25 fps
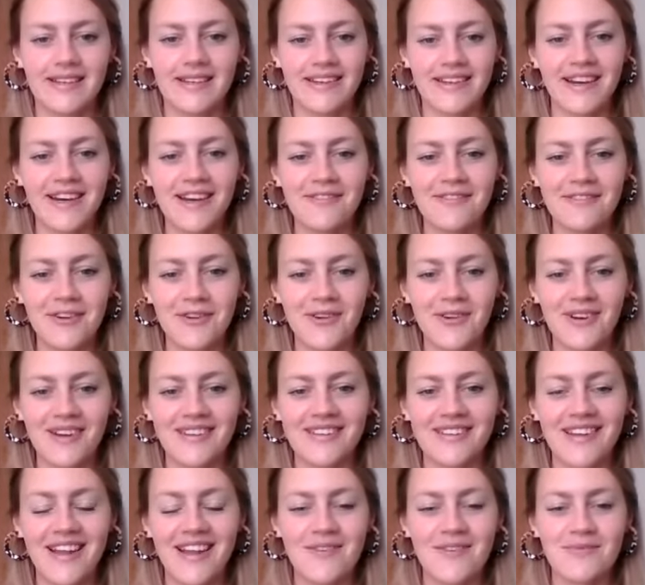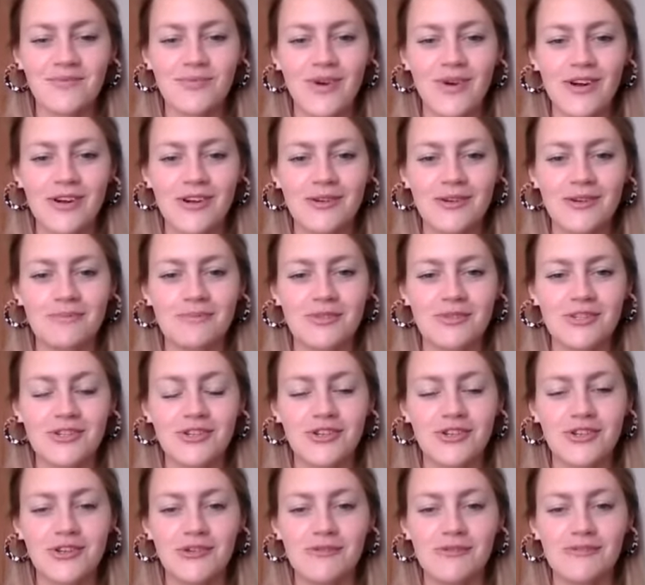Hi everyone, and welcome
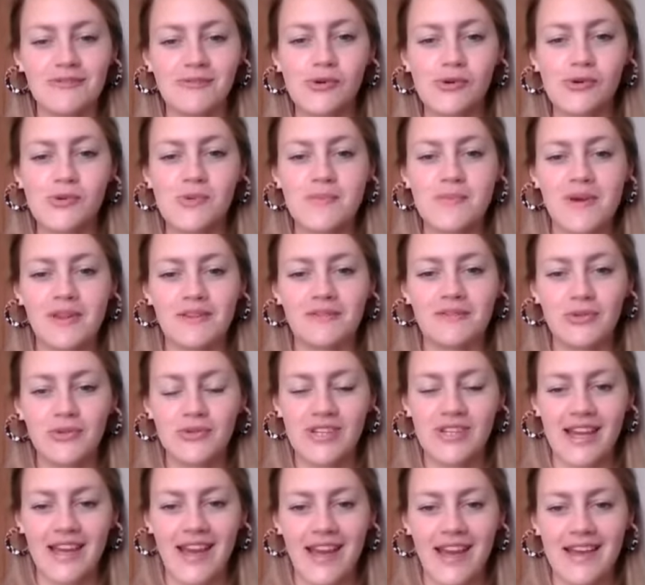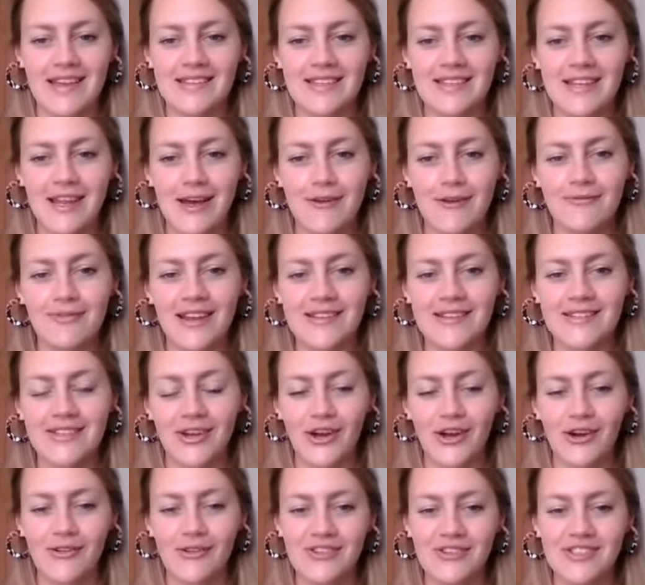to 4 Women 4 Decades Life
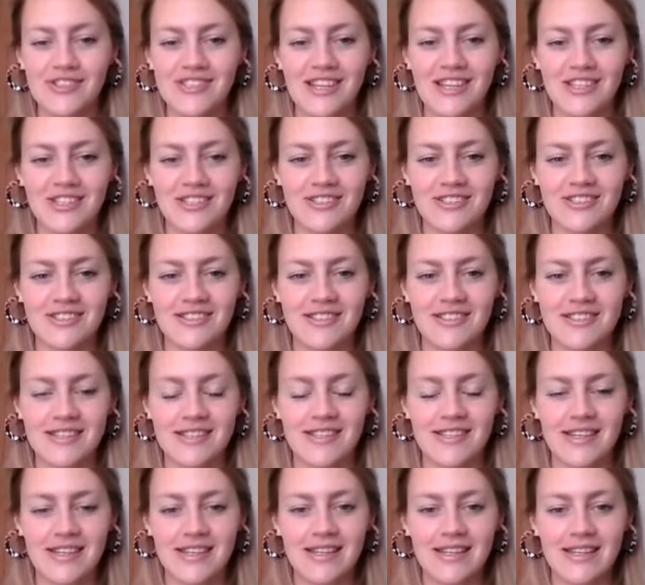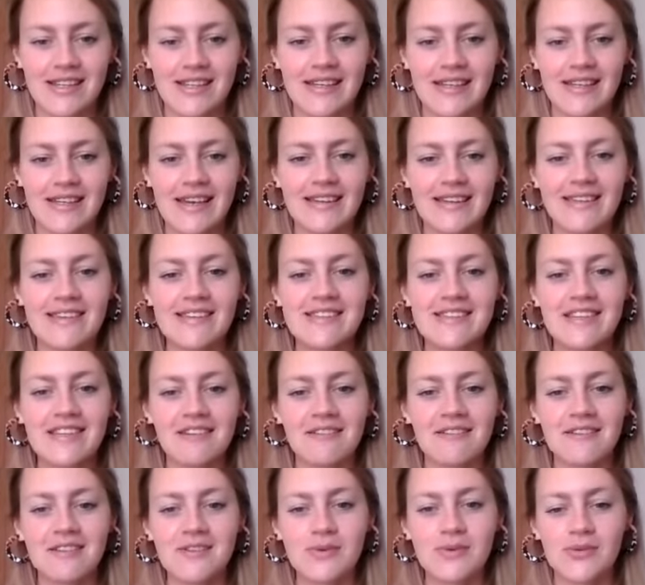Lesson Conversations. In this
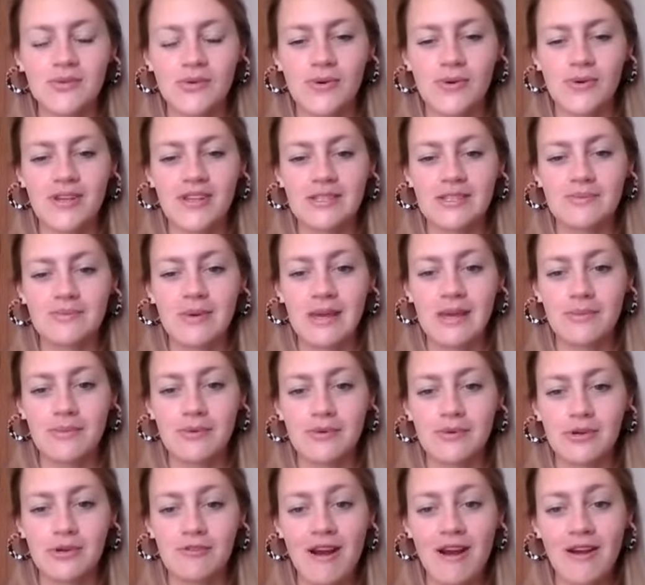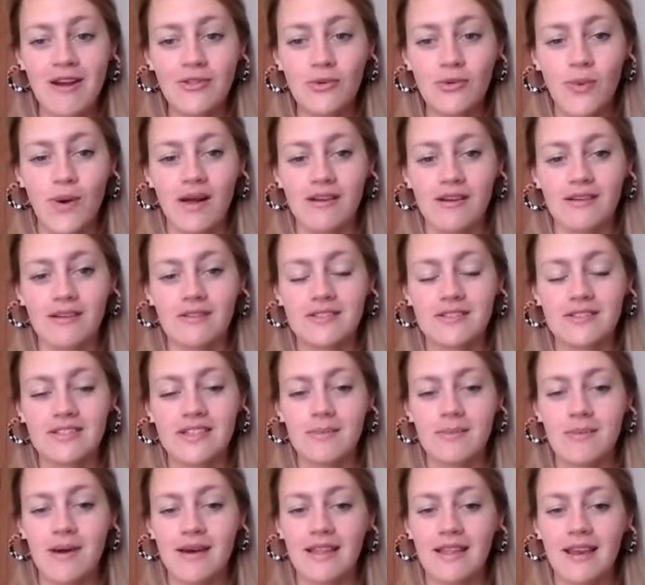series we're talking to people around the world
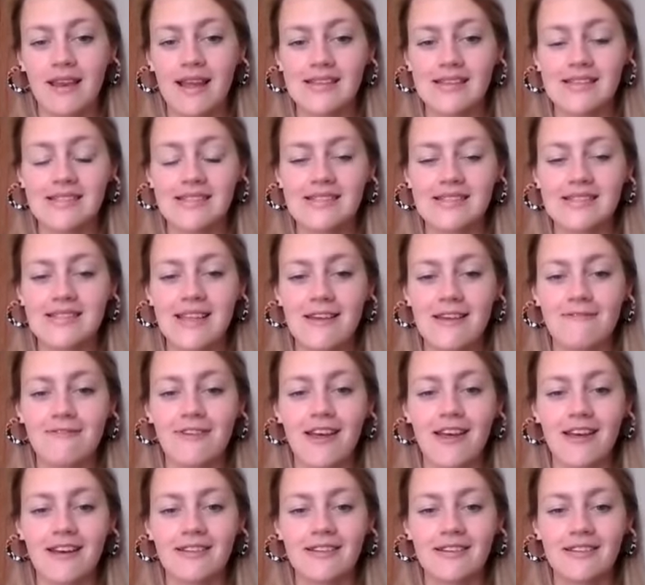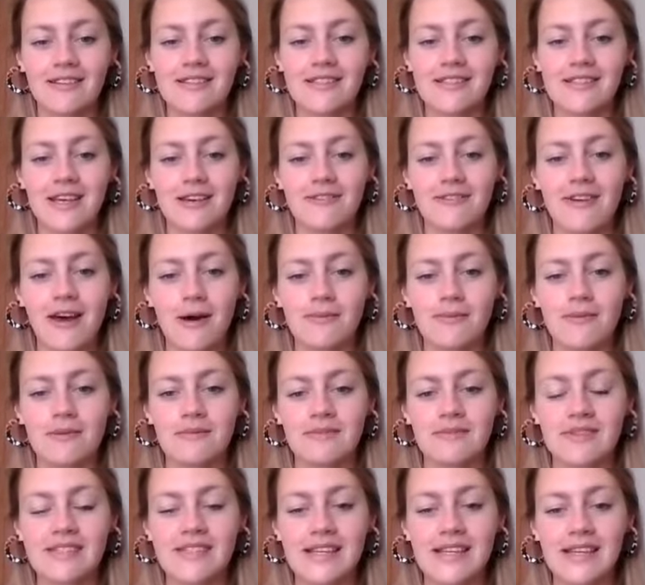about the lessons they've learned that have helped
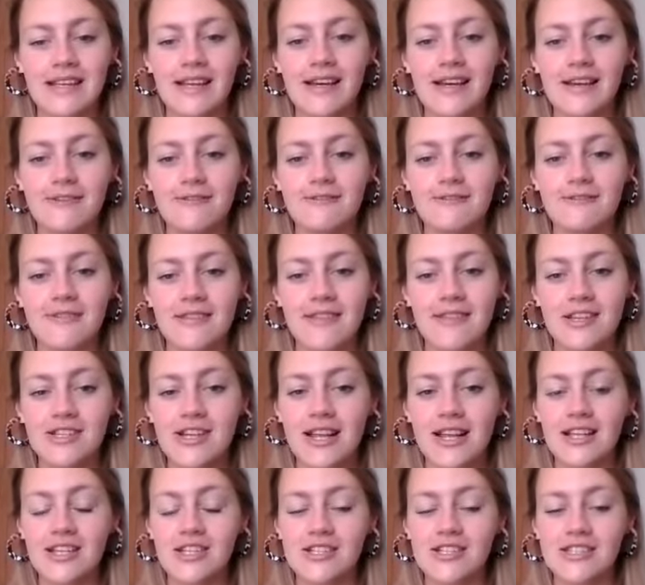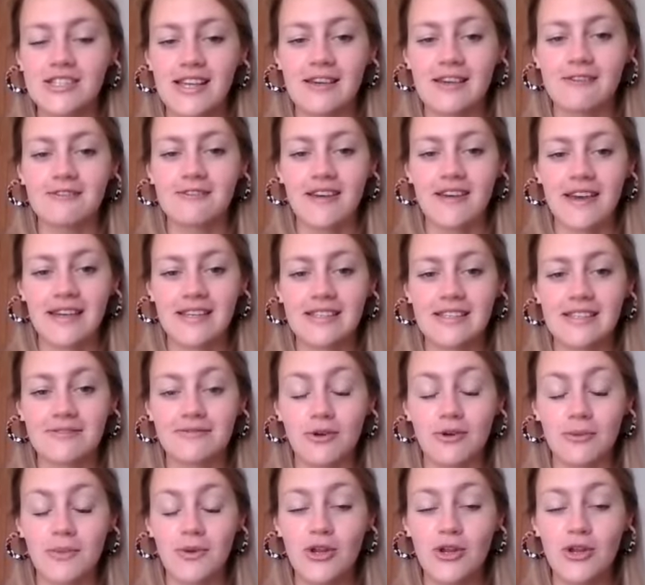them to see life and the challenges they face
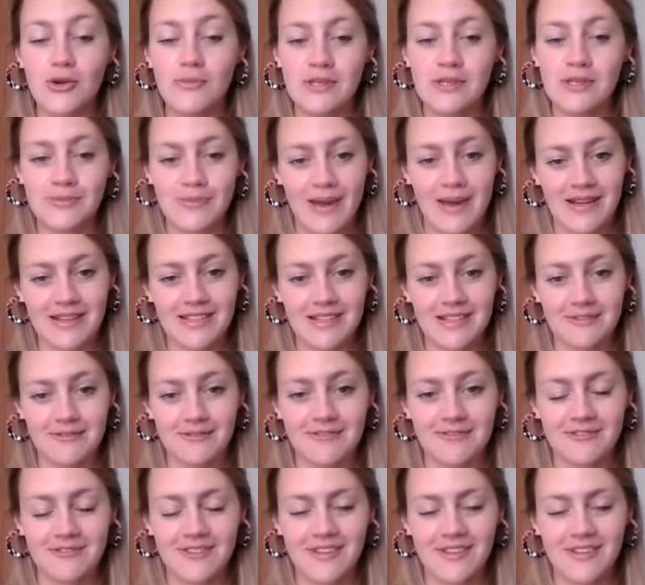from a new perspective.